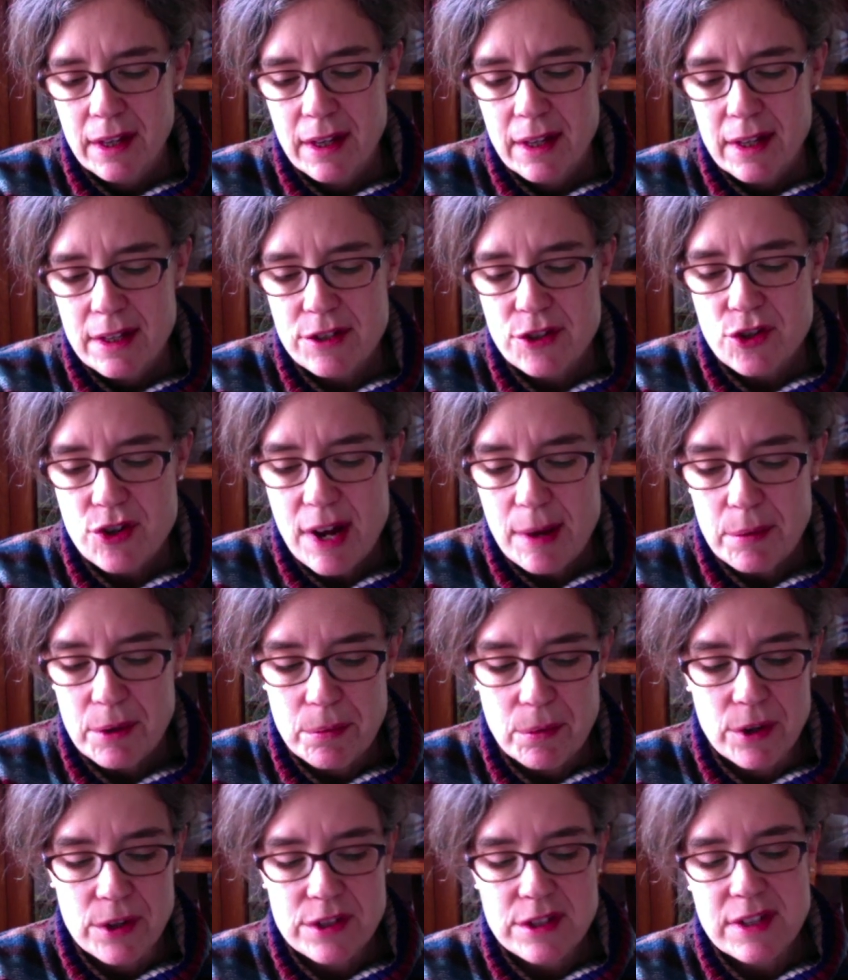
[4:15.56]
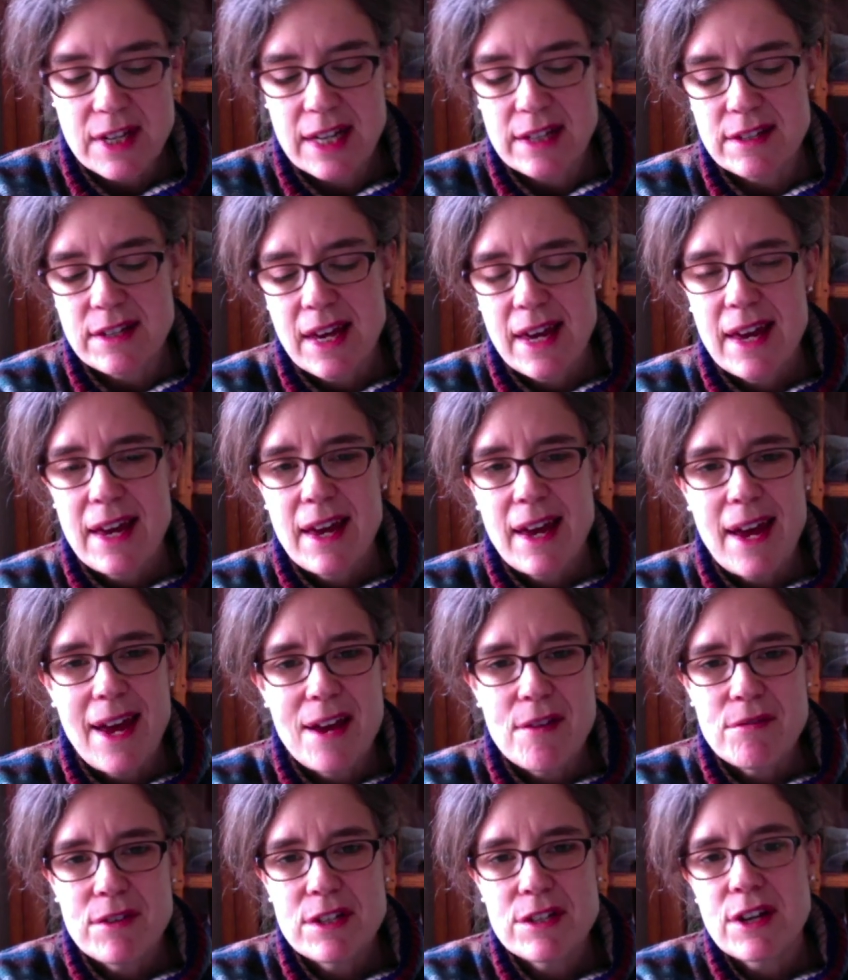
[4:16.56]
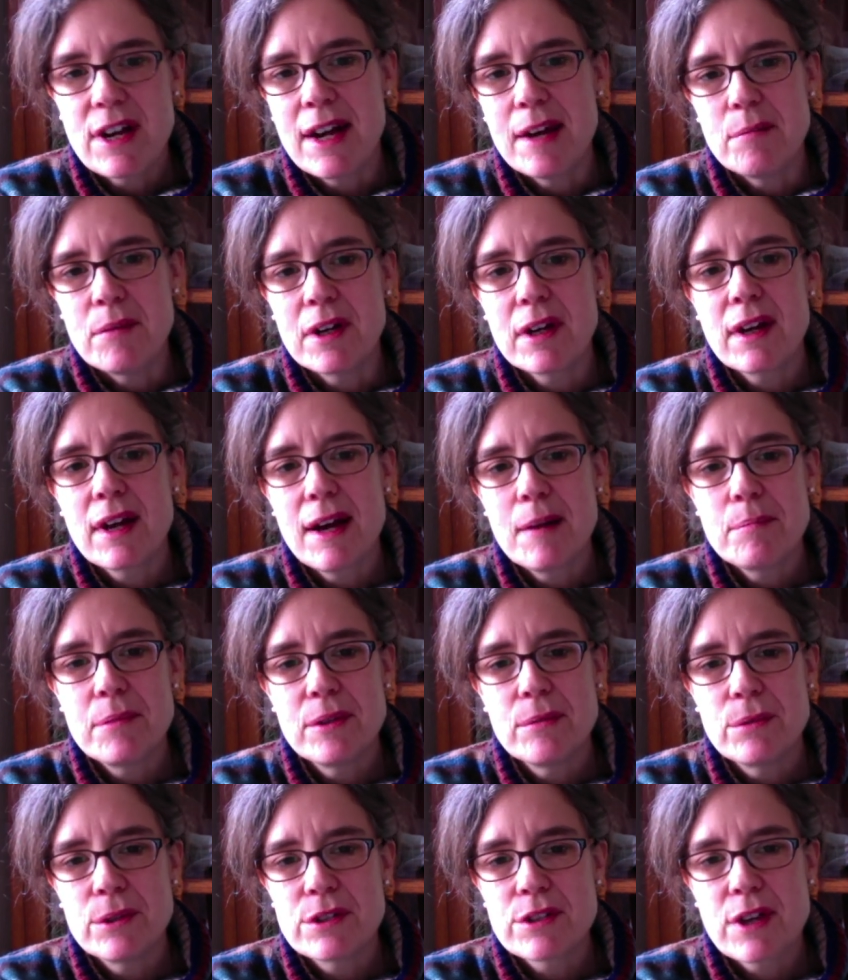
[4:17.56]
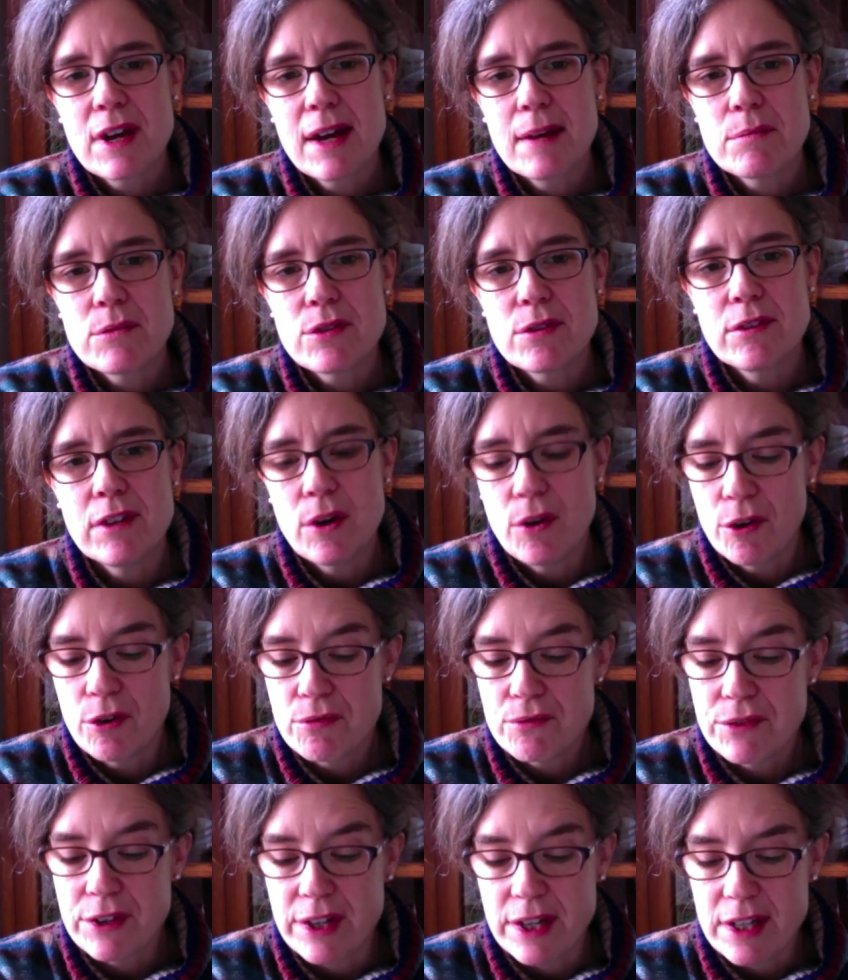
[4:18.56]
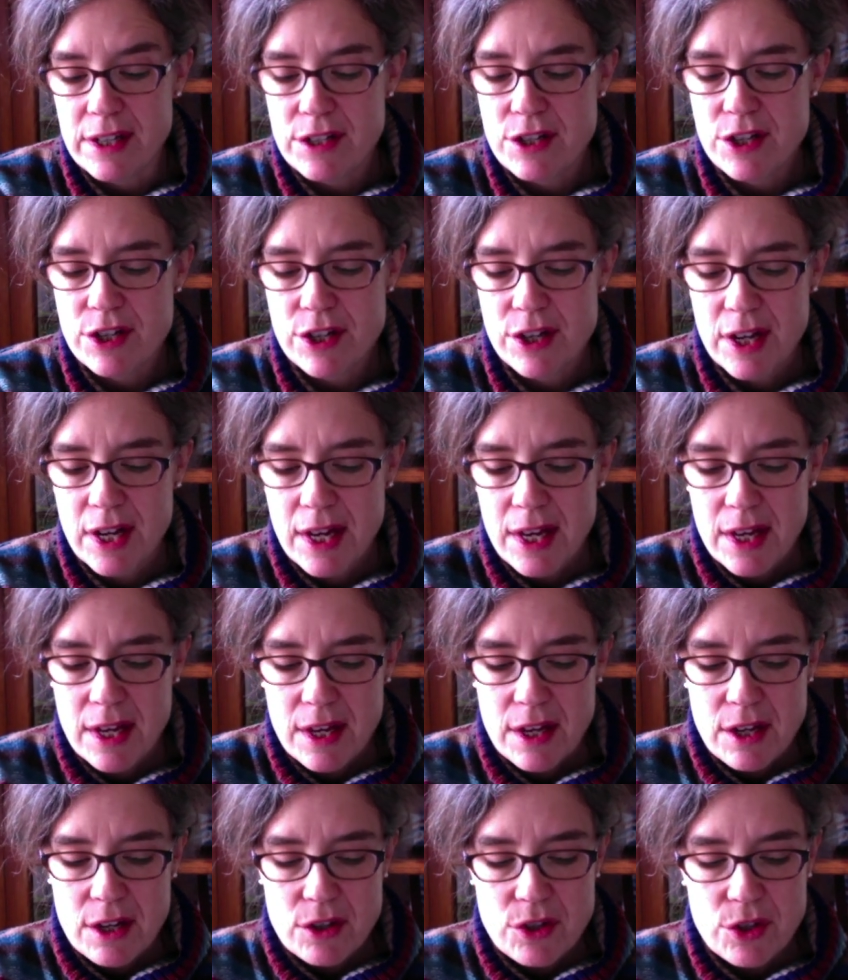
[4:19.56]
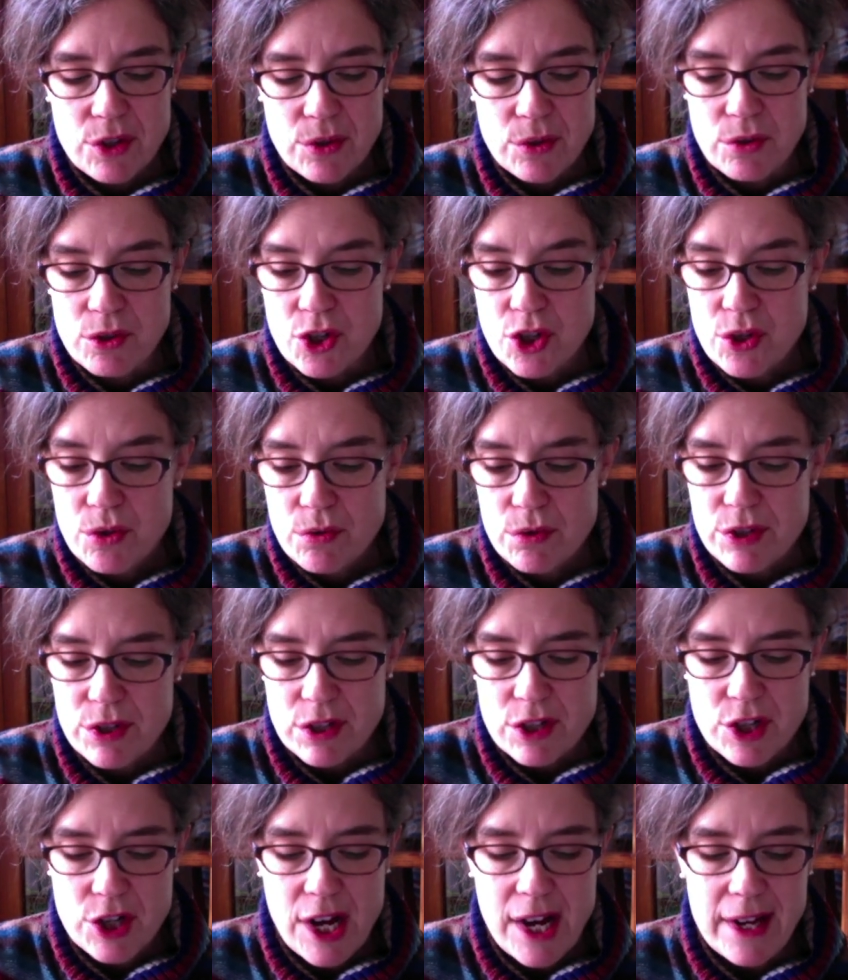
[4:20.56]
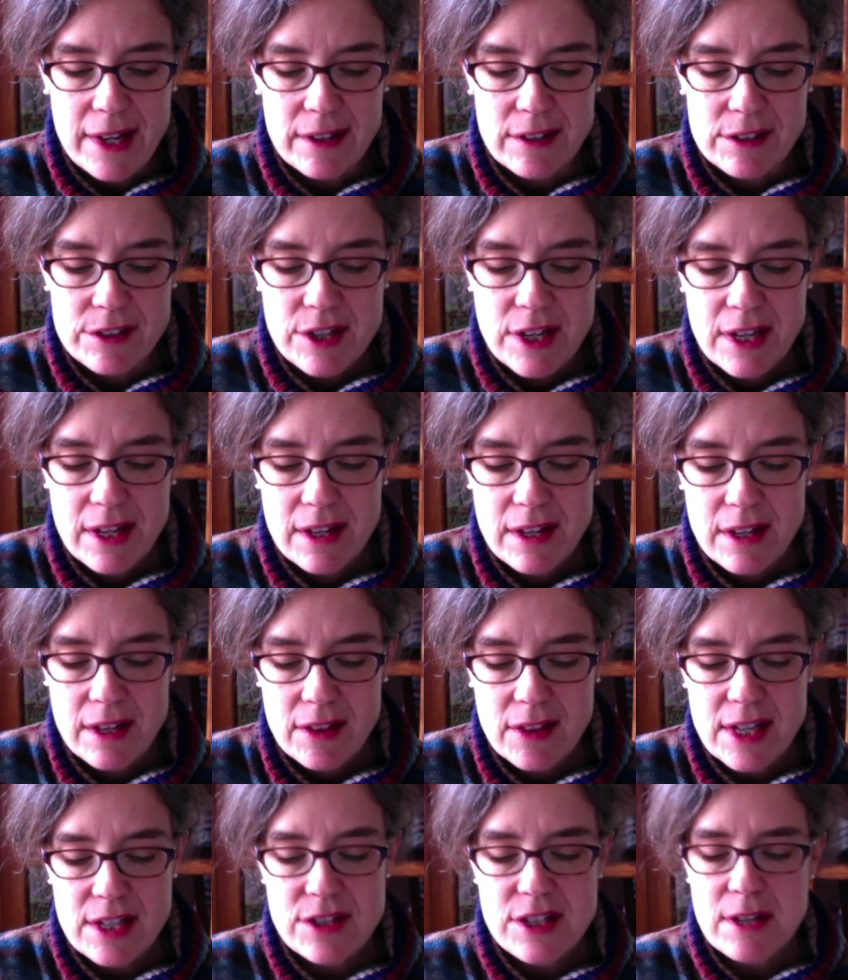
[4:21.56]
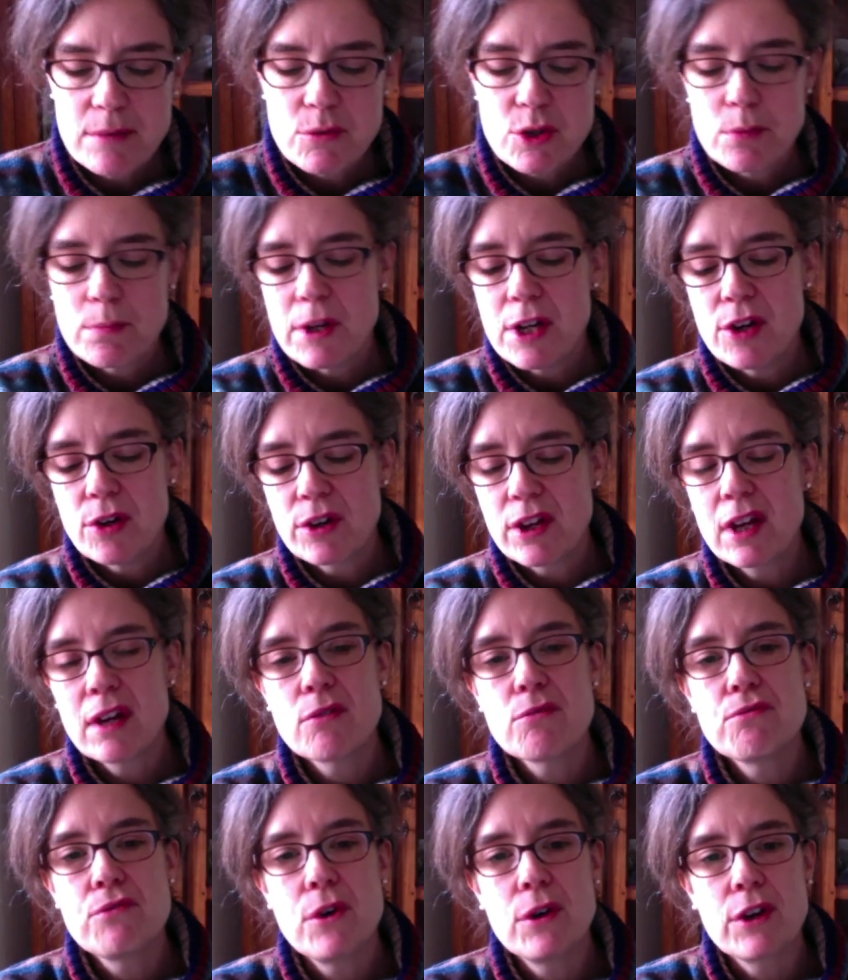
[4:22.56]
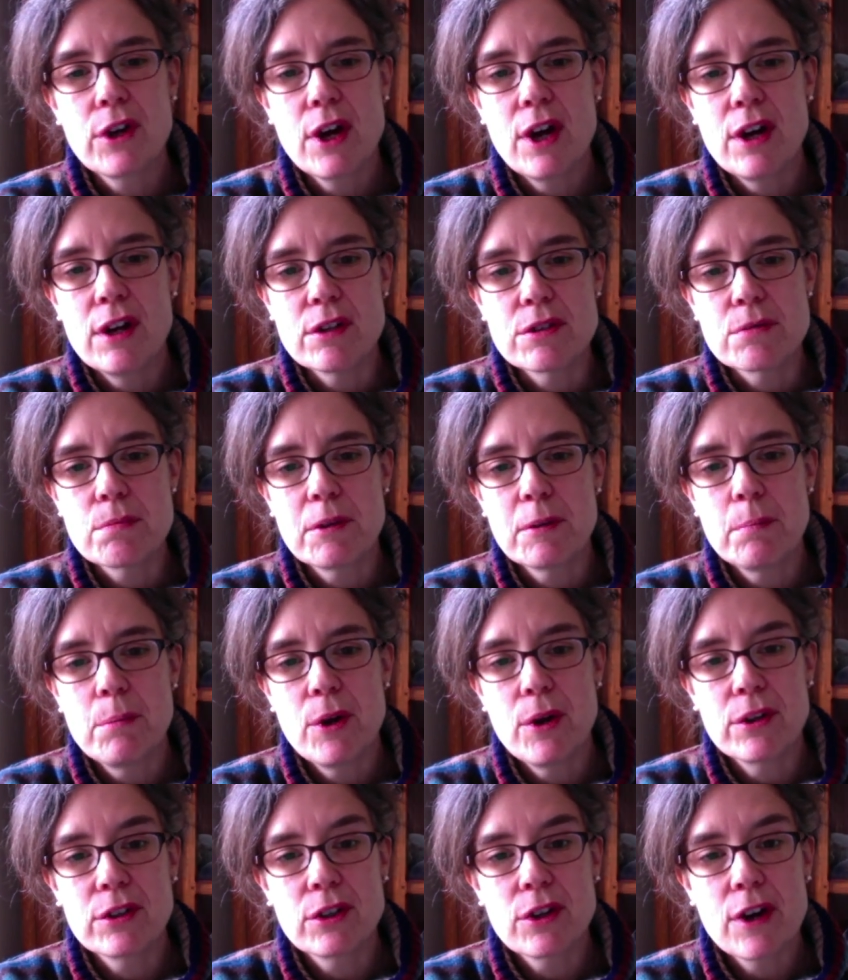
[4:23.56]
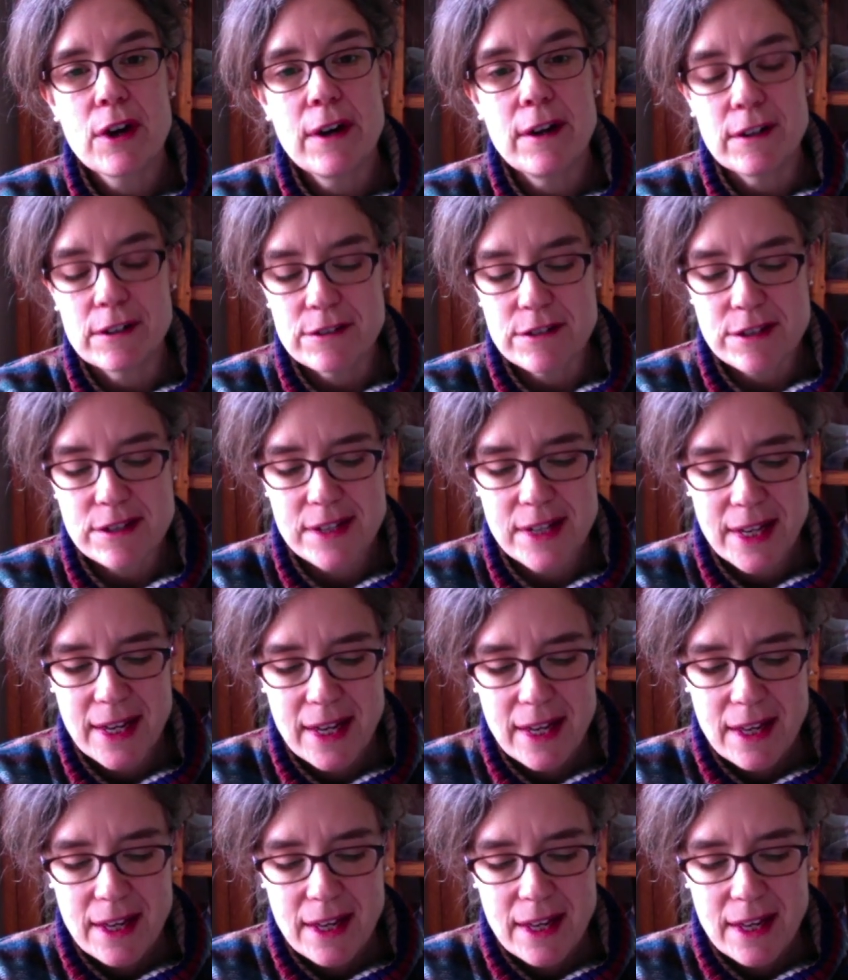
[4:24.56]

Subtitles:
His trouble was that every time a couple would come to the orphanage to choose a child, they seemed to be looking for girls with blonde curls.